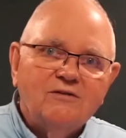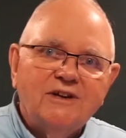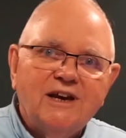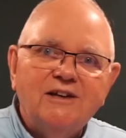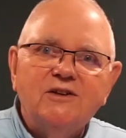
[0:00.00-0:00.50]

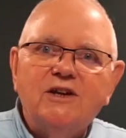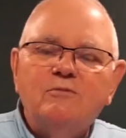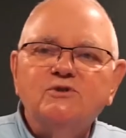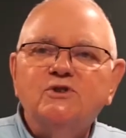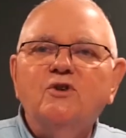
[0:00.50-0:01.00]
Okay, the
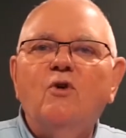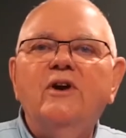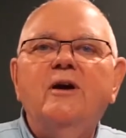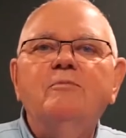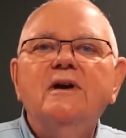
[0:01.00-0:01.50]
numbers are going
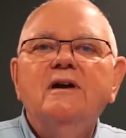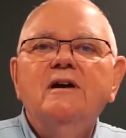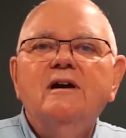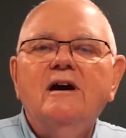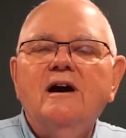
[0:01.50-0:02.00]
up
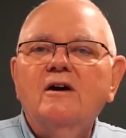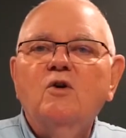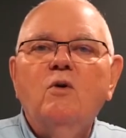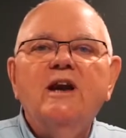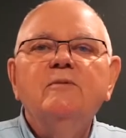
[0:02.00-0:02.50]

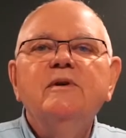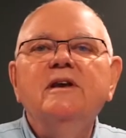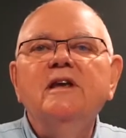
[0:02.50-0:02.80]
quite a bit,